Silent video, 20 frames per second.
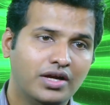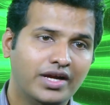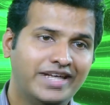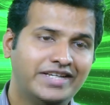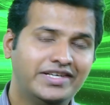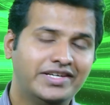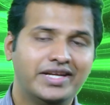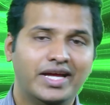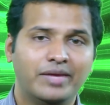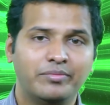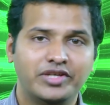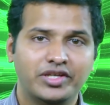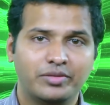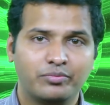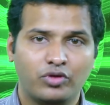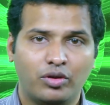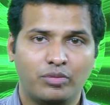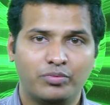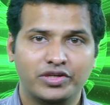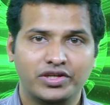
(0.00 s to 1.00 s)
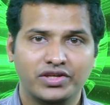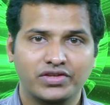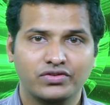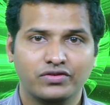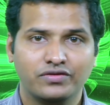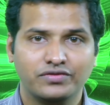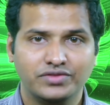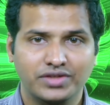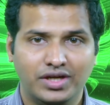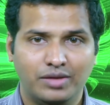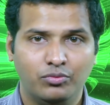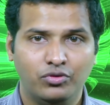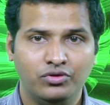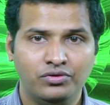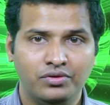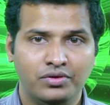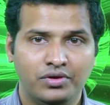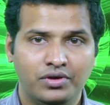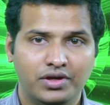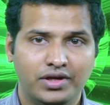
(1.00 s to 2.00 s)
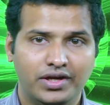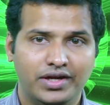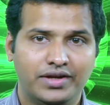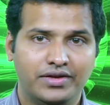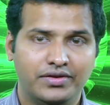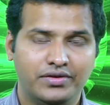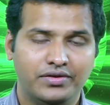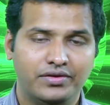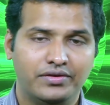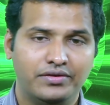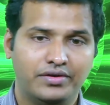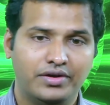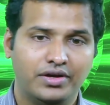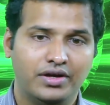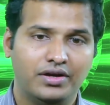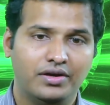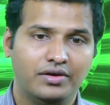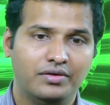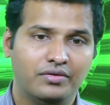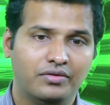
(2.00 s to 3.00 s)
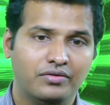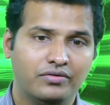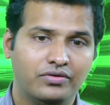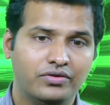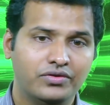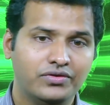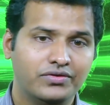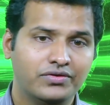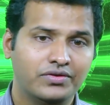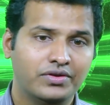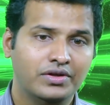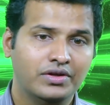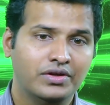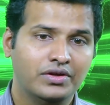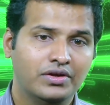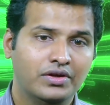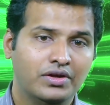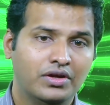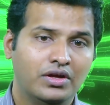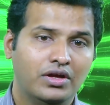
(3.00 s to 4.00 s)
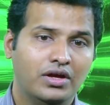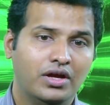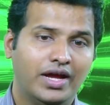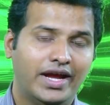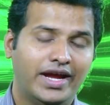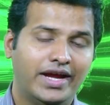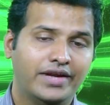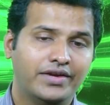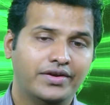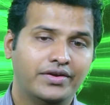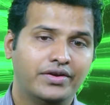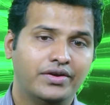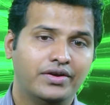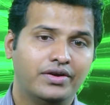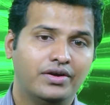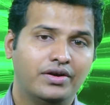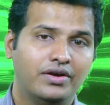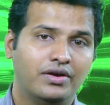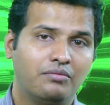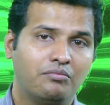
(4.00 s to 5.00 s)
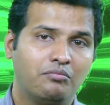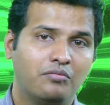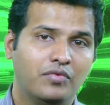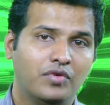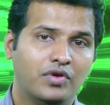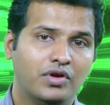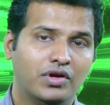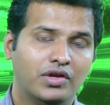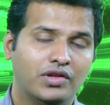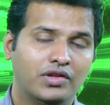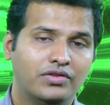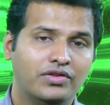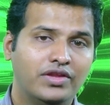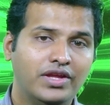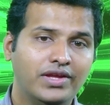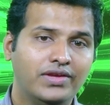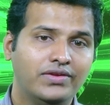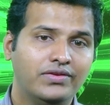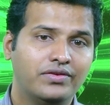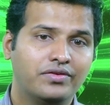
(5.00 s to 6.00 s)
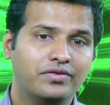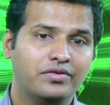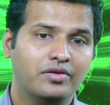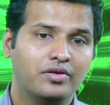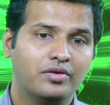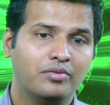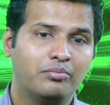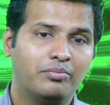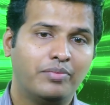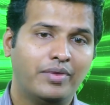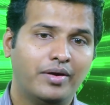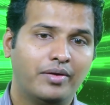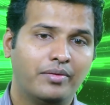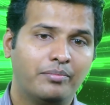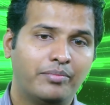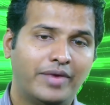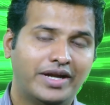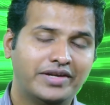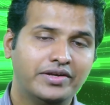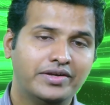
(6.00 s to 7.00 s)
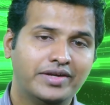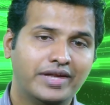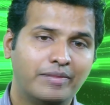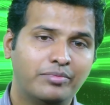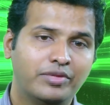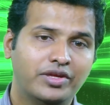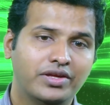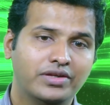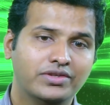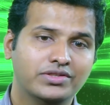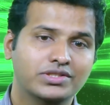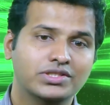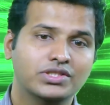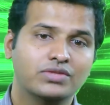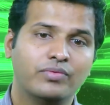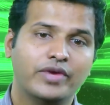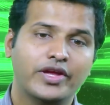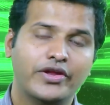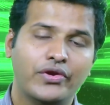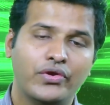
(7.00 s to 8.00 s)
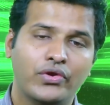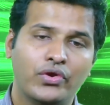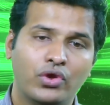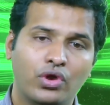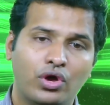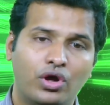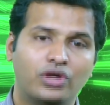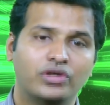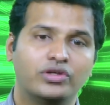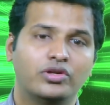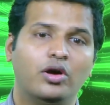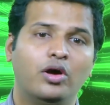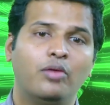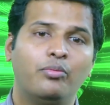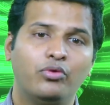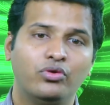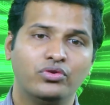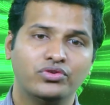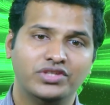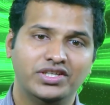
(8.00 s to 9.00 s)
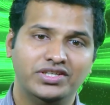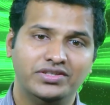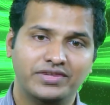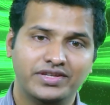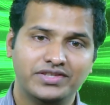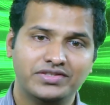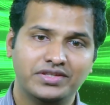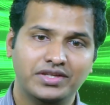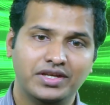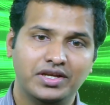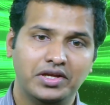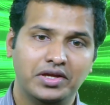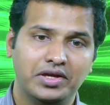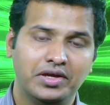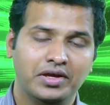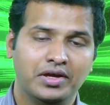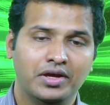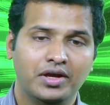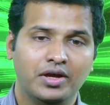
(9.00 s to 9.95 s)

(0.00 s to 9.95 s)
anti-diabetic properties of jamun and other uh, fruits and uh, these patent applications were not opposed interestingly